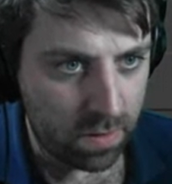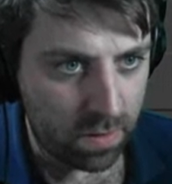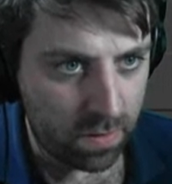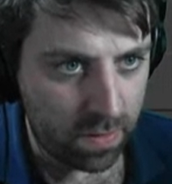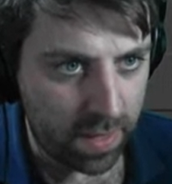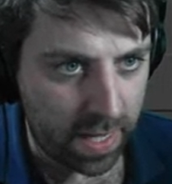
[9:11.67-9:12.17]

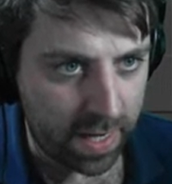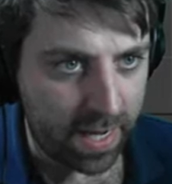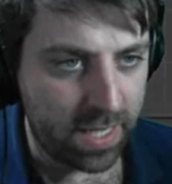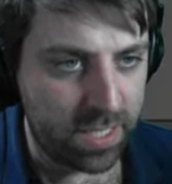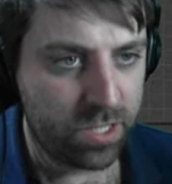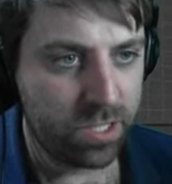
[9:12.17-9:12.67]
on that
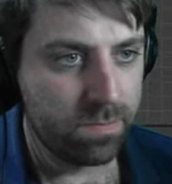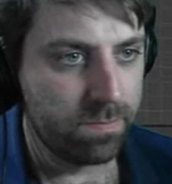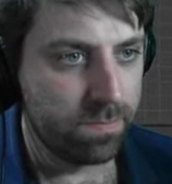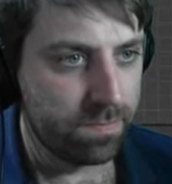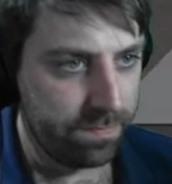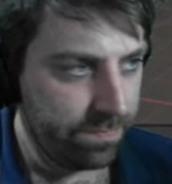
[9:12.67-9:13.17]
edge.
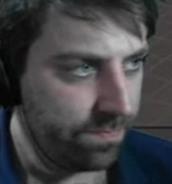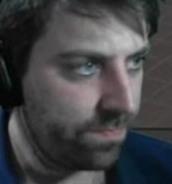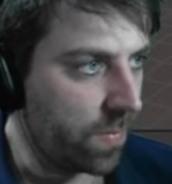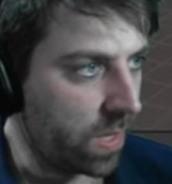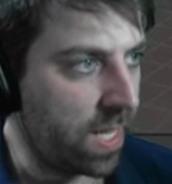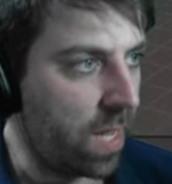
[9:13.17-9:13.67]

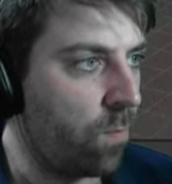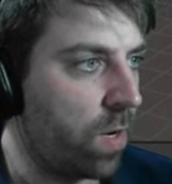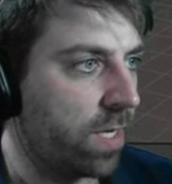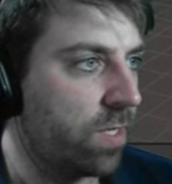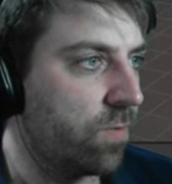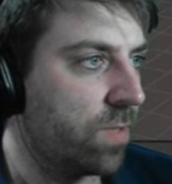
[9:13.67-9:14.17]
Then what
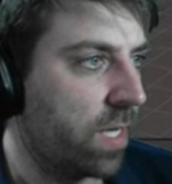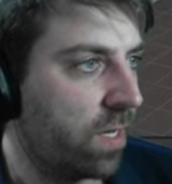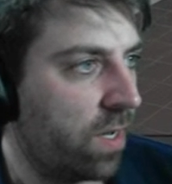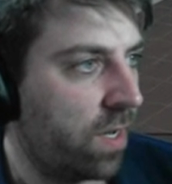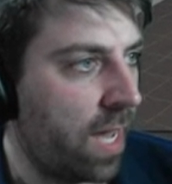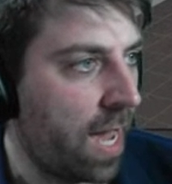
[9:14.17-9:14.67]
I can do is I can
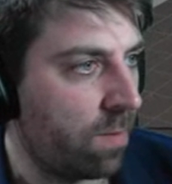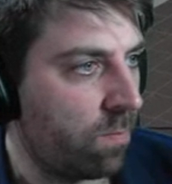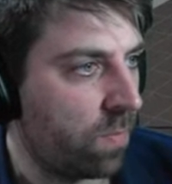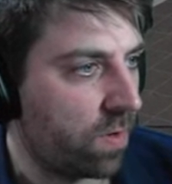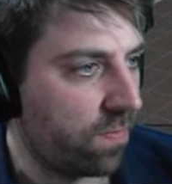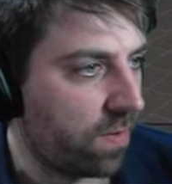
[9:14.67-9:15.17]
go add
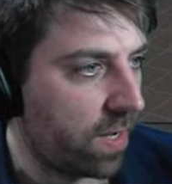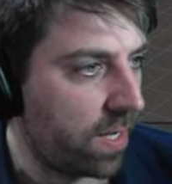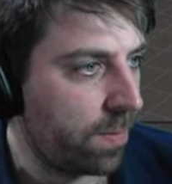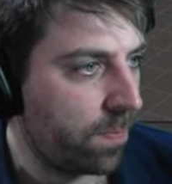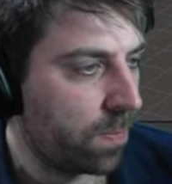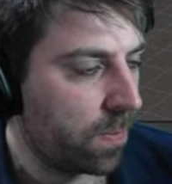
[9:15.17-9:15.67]

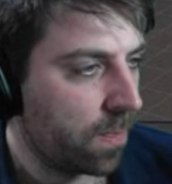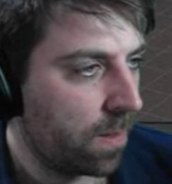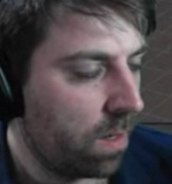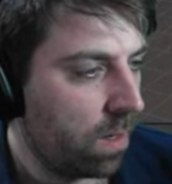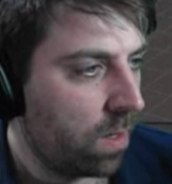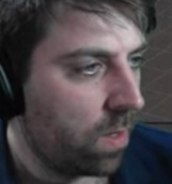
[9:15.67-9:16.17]
modifier
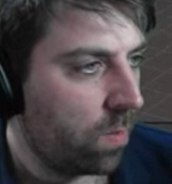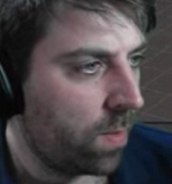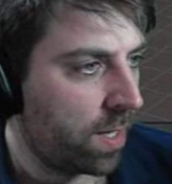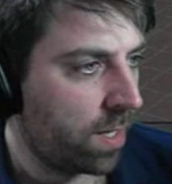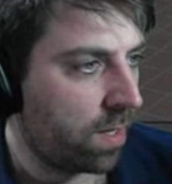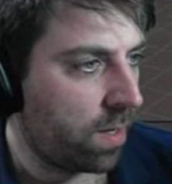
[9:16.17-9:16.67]

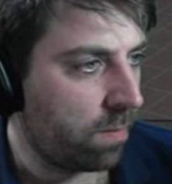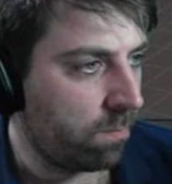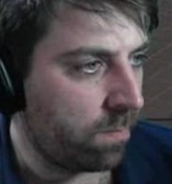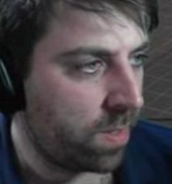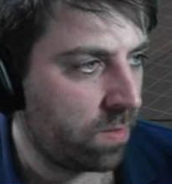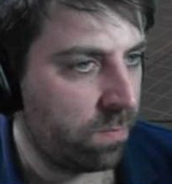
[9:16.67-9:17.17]
we can go
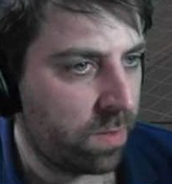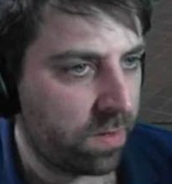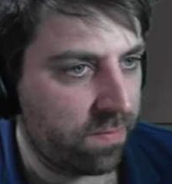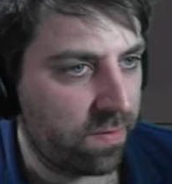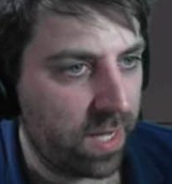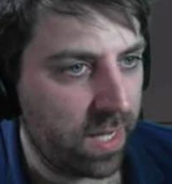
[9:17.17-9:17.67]
in mirror
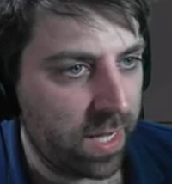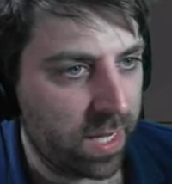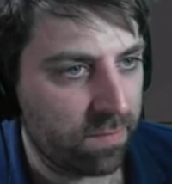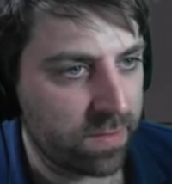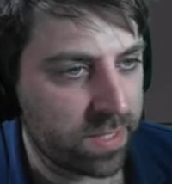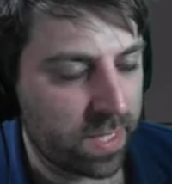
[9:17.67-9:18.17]
modifier
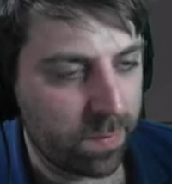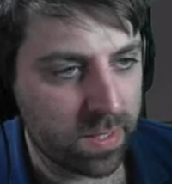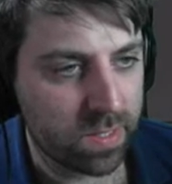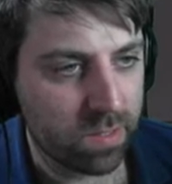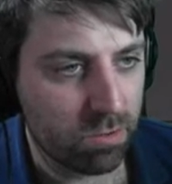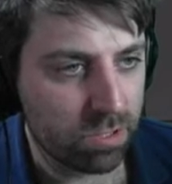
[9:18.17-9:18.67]
and obviously
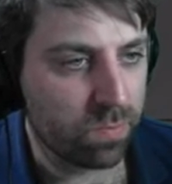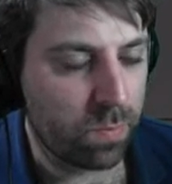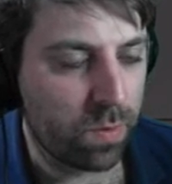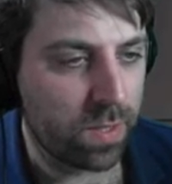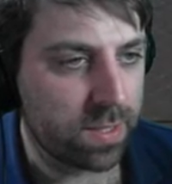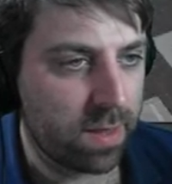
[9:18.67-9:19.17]
because the origin
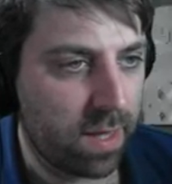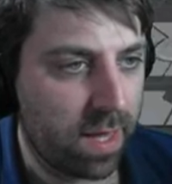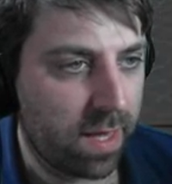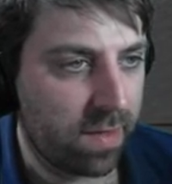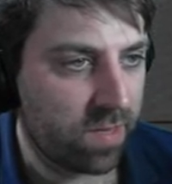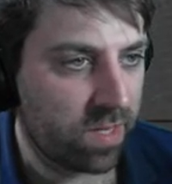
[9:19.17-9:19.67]
point's
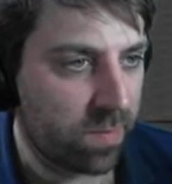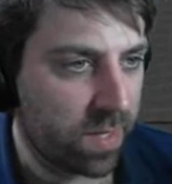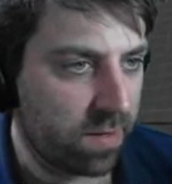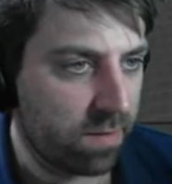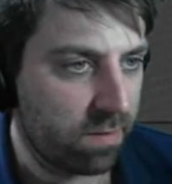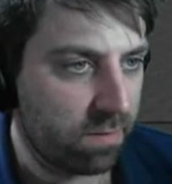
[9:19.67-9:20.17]
there it's going to be
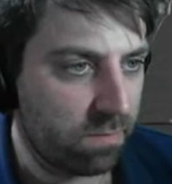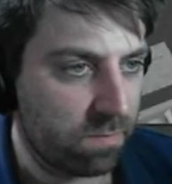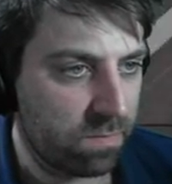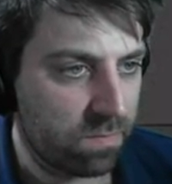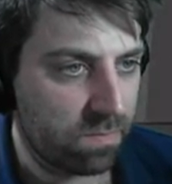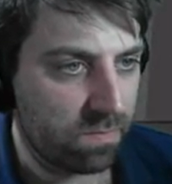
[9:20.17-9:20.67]
in a
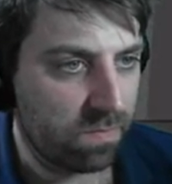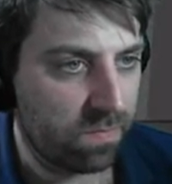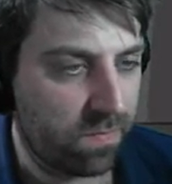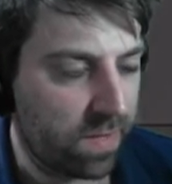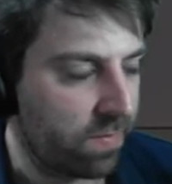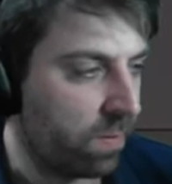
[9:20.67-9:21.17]

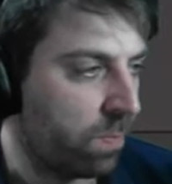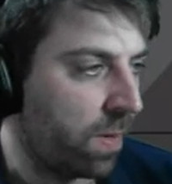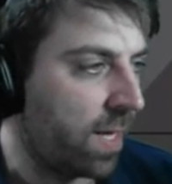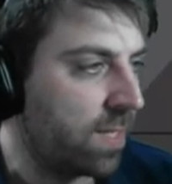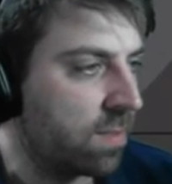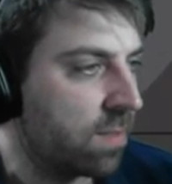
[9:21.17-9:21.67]
fluffy
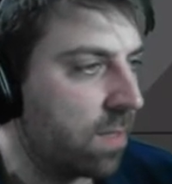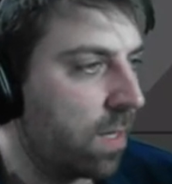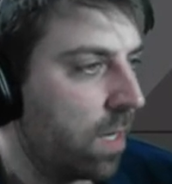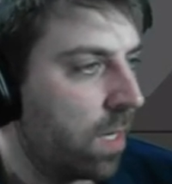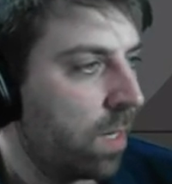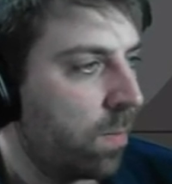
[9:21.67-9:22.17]
place
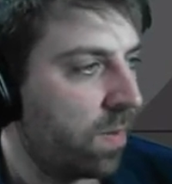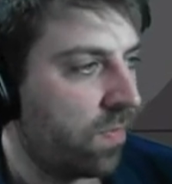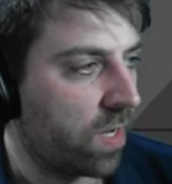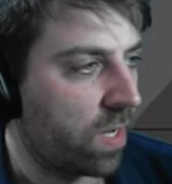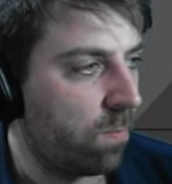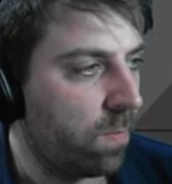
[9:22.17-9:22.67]
but if
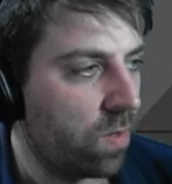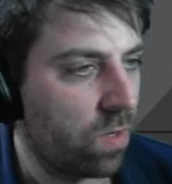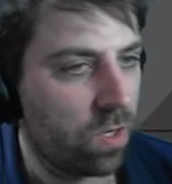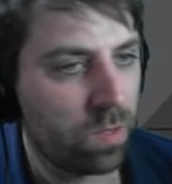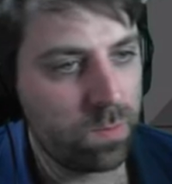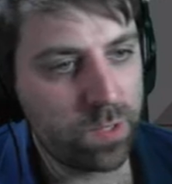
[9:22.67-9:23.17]
I go mirror
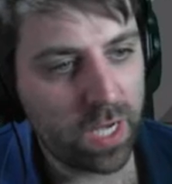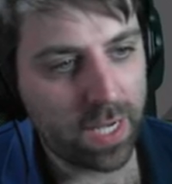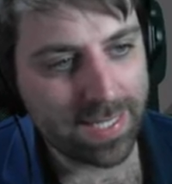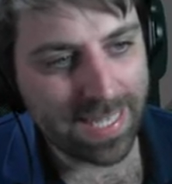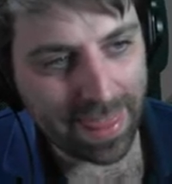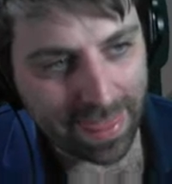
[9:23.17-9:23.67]

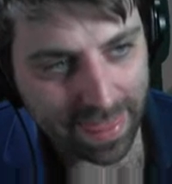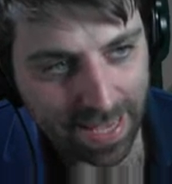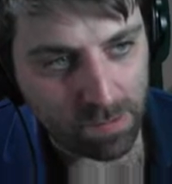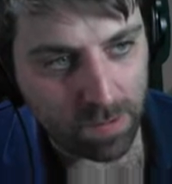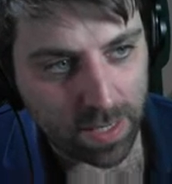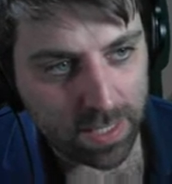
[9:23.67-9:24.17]
object
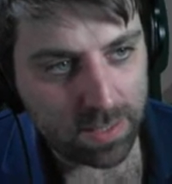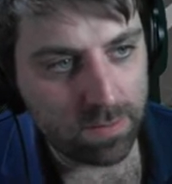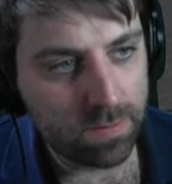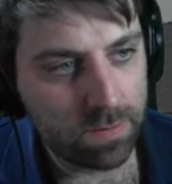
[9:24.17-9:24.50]
that one